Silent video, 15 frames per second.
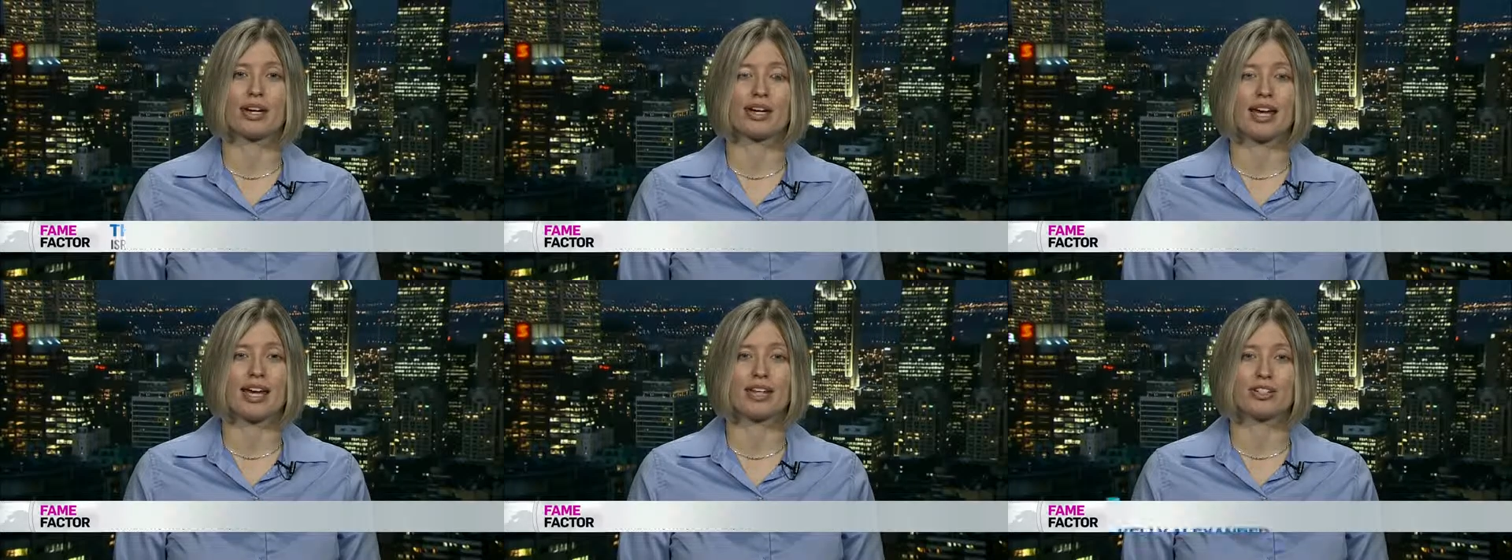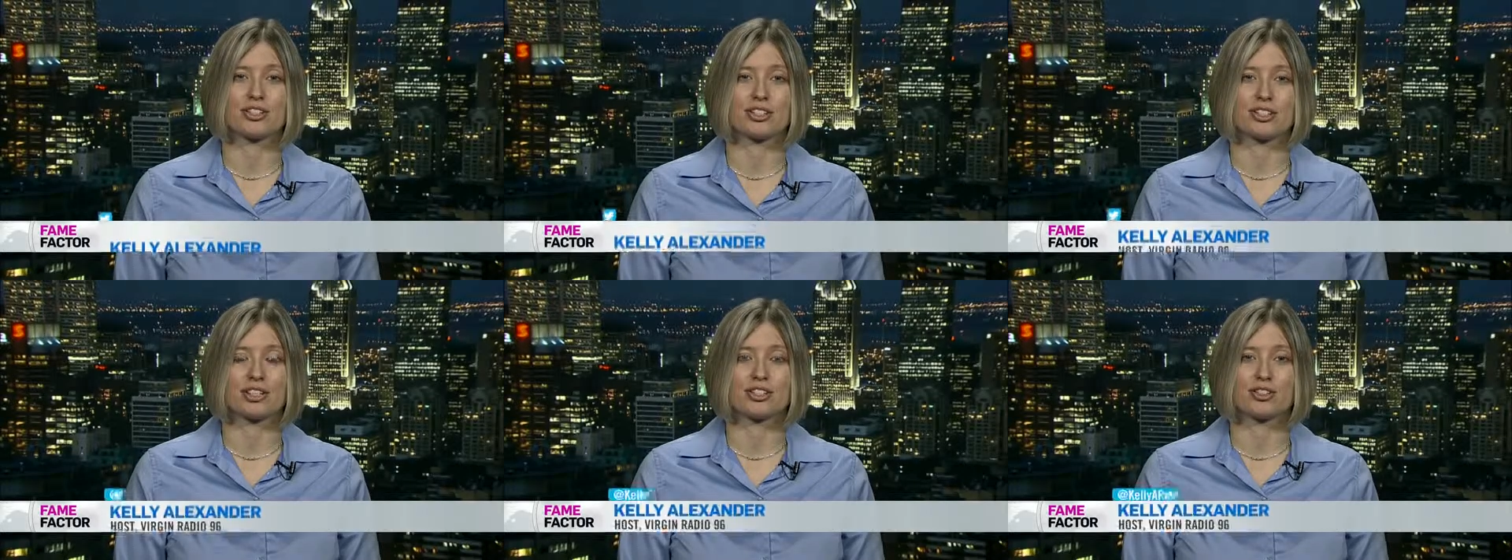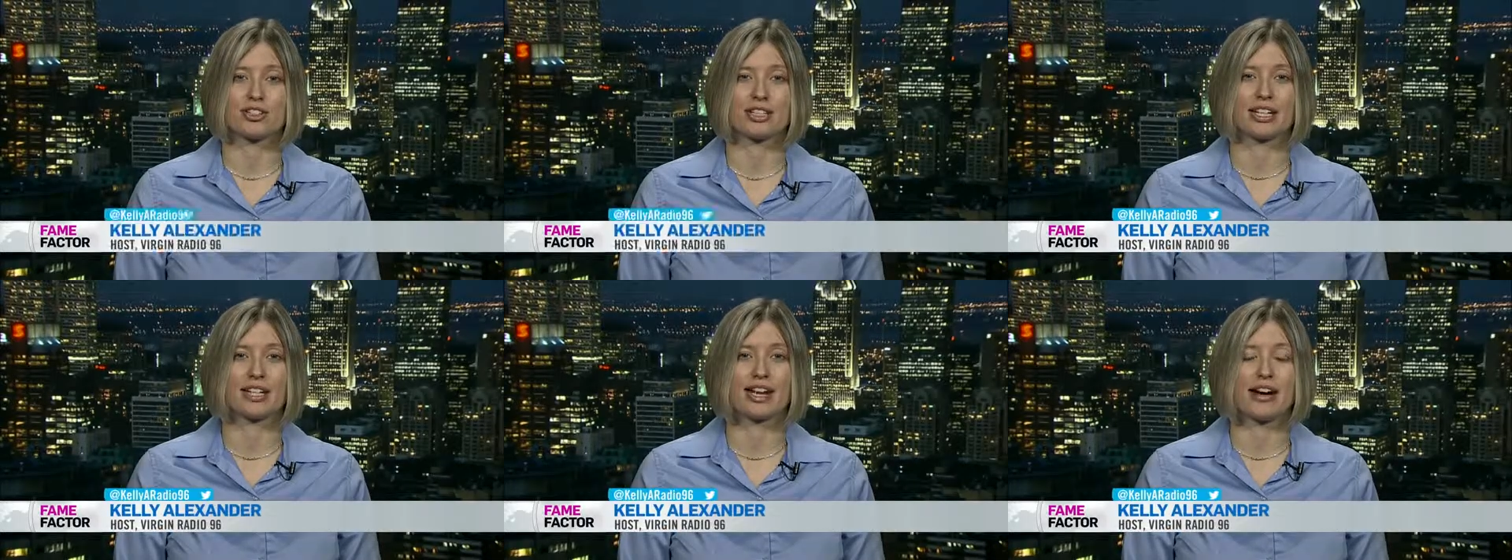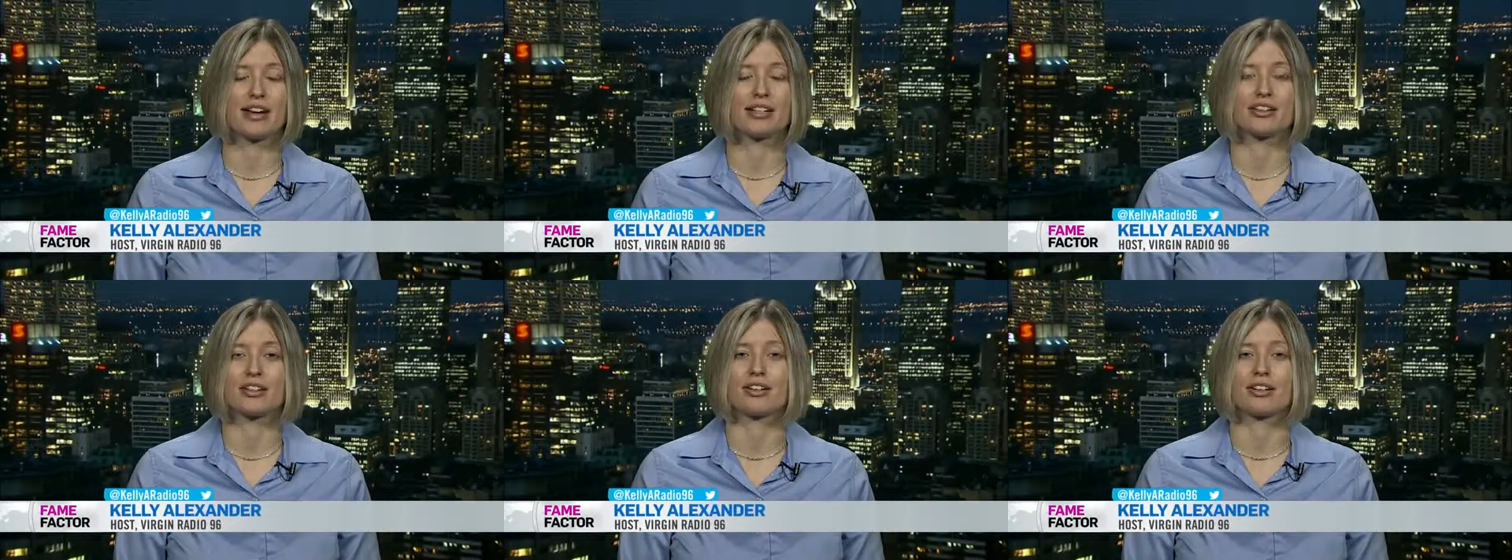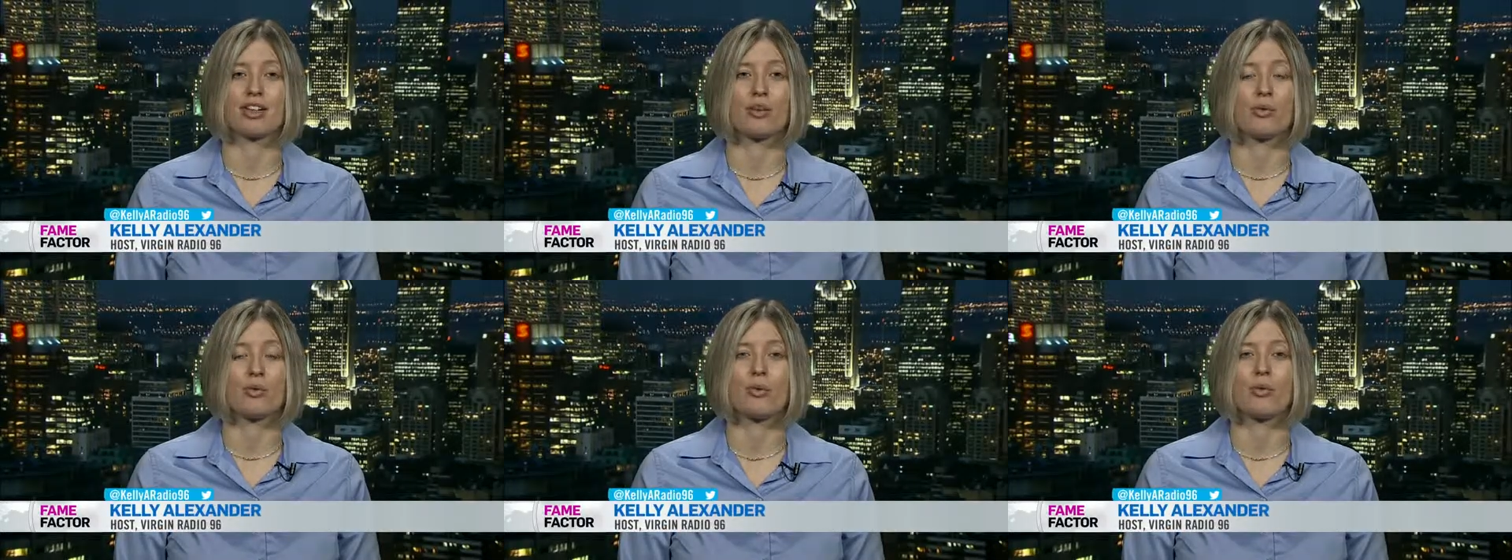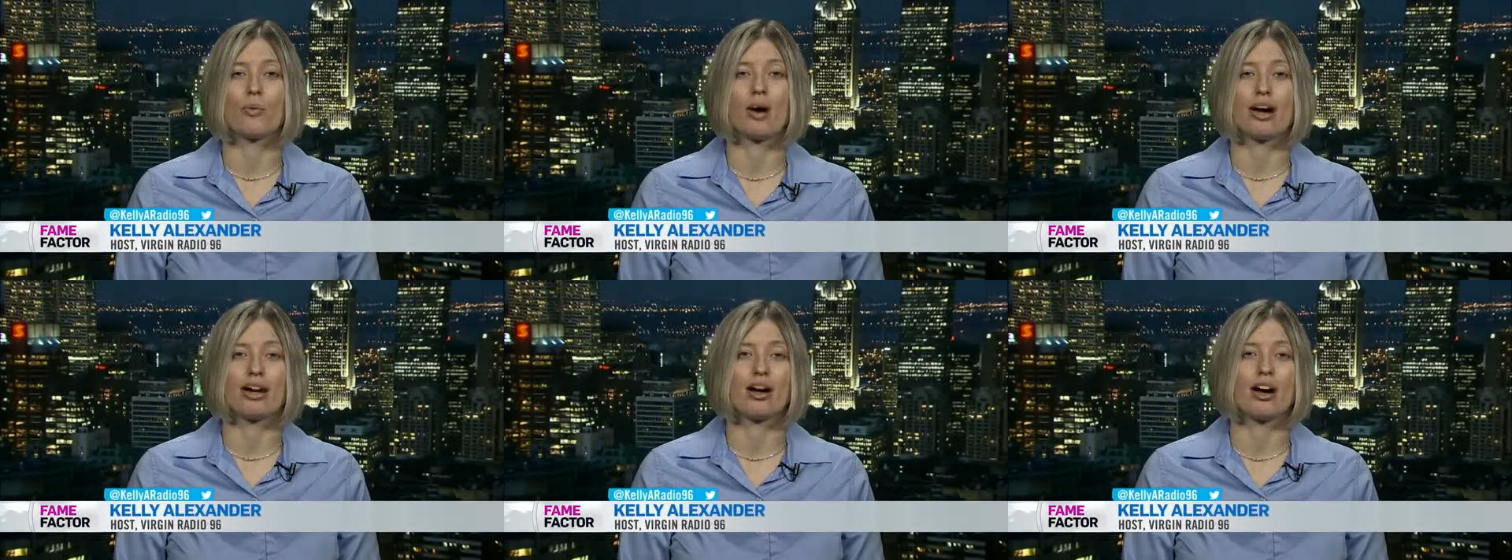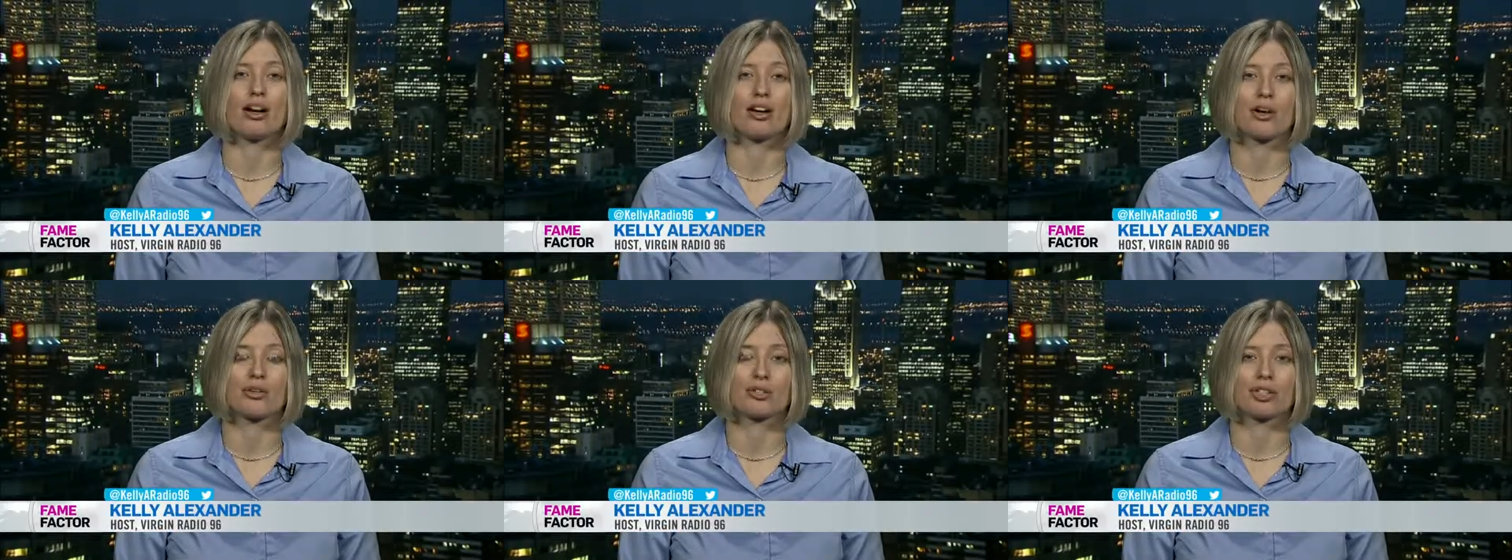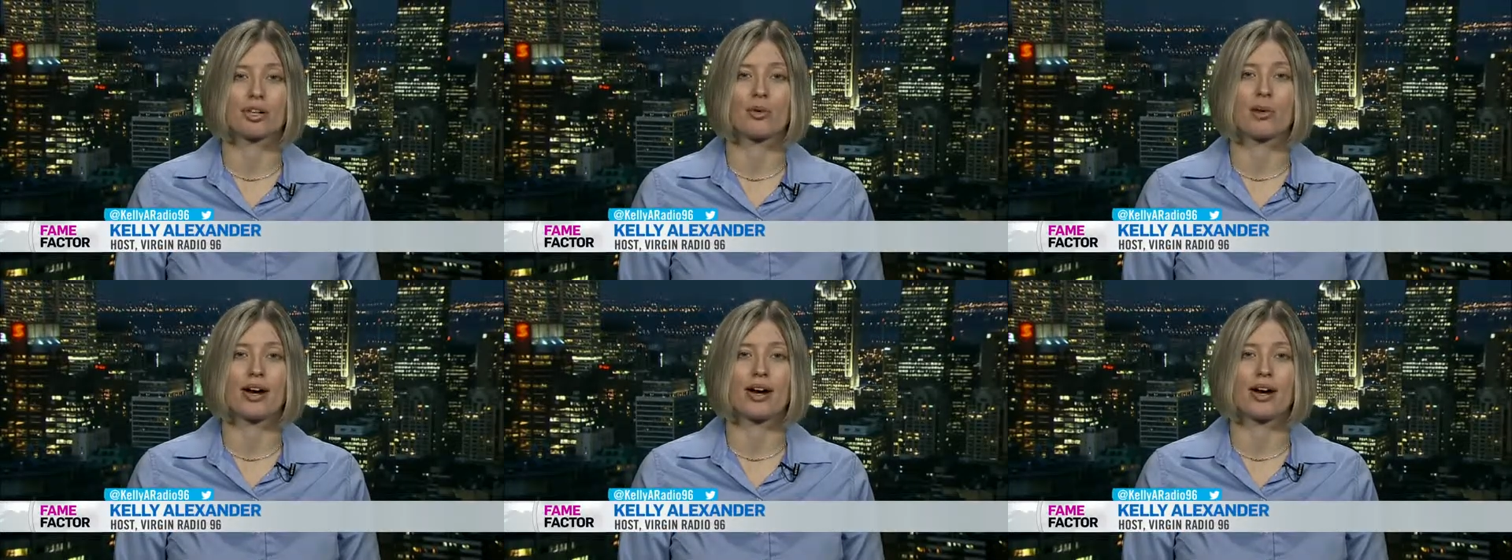and she's an interesting character, then why not go see her?